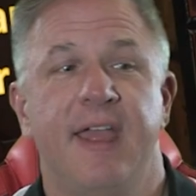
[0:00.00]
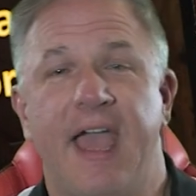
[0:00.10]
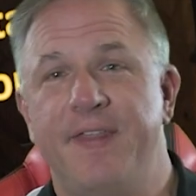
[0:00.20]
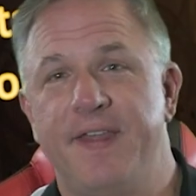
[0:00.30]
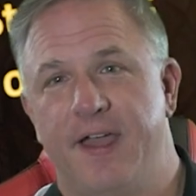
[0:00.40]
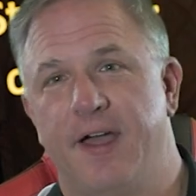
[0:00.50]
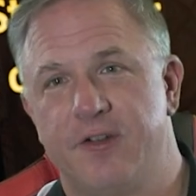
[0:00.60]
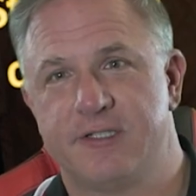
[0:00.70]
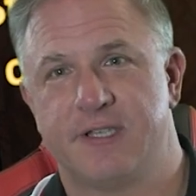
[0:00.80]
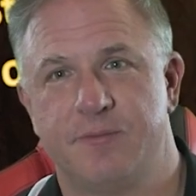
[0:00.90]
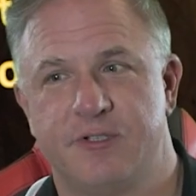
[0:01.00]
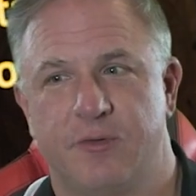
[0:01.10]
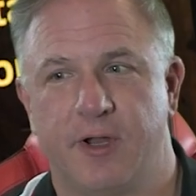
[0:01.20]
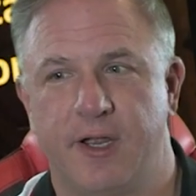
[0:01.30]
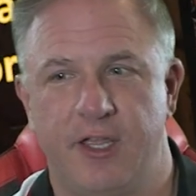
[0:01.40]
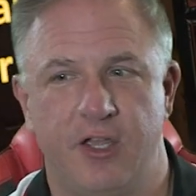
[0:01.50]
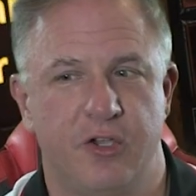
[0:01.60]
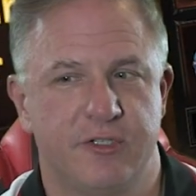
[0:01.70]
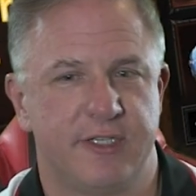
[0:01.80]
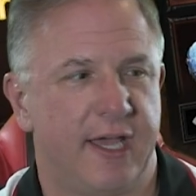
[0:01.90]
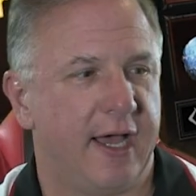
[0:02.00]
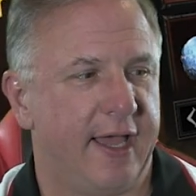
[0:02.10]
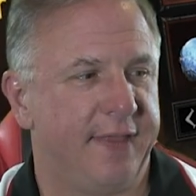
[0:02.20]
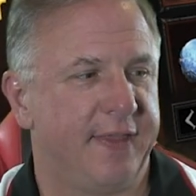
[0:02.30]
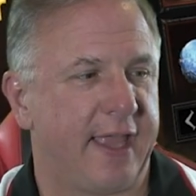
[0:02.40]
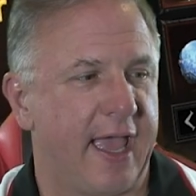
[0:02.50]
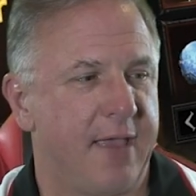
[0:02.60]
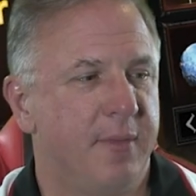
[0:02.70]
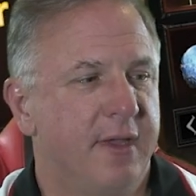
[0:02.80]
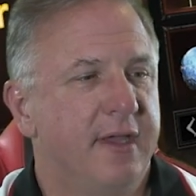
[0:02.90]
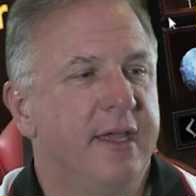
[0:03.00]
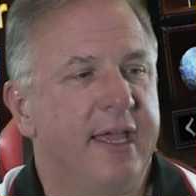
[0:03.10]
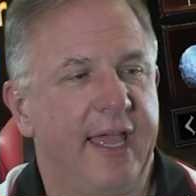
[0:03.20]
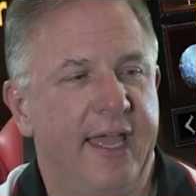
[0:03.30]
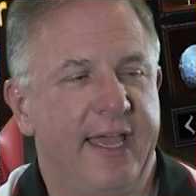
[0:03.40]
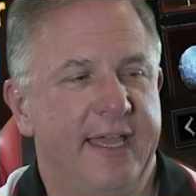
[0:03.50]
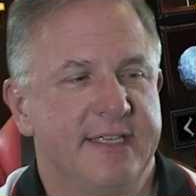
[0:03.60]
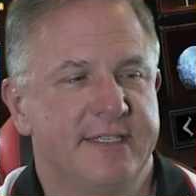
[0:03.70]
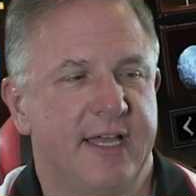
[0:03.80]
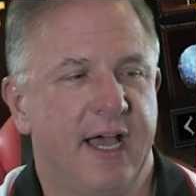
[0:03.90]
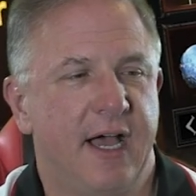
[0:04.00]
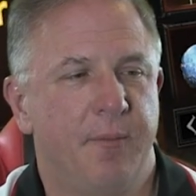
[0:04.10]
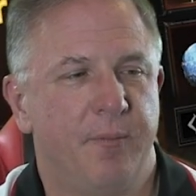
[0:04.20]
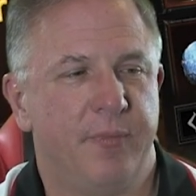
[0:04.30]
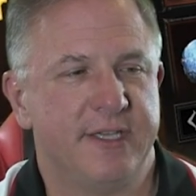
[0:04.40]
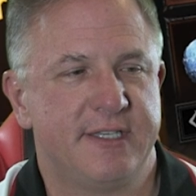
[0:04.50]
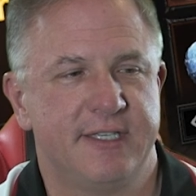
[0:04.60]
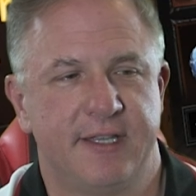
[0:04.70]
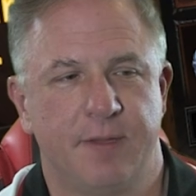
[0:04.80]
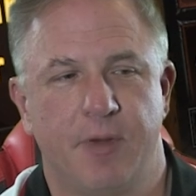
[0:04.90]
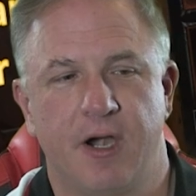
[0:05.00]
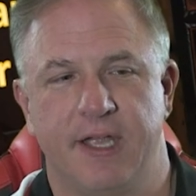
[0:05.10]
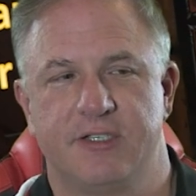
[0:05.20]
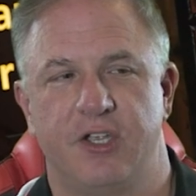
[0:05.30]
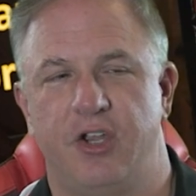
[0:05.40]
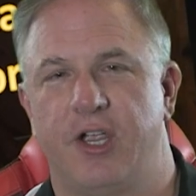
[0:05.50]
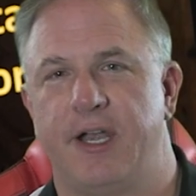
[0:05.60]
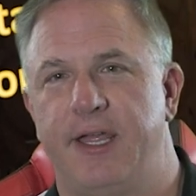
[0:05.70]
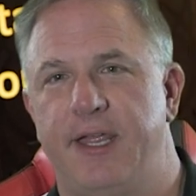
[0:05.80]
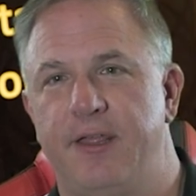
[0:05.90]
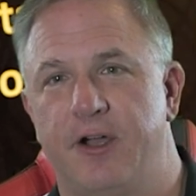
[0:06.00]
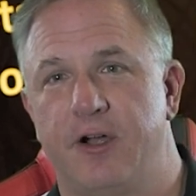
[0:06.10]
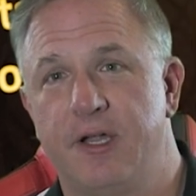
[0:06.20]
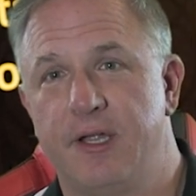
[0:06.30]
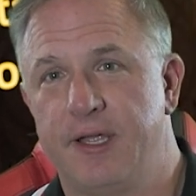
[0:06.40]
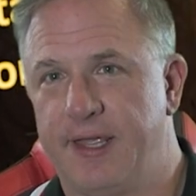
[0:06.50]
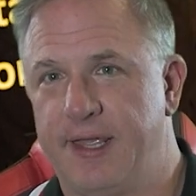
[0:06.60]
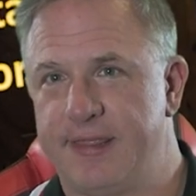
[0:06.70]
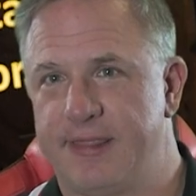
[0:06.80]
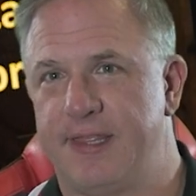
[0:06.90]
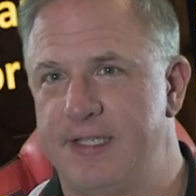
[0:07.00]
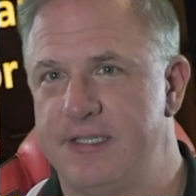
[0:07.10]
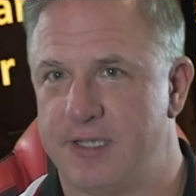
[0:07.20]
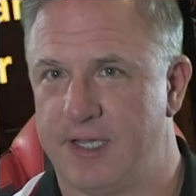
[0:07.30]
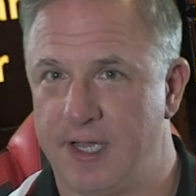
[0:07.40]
And then the other assumption we're going to use in the game is this is in the market. So you're going to either get these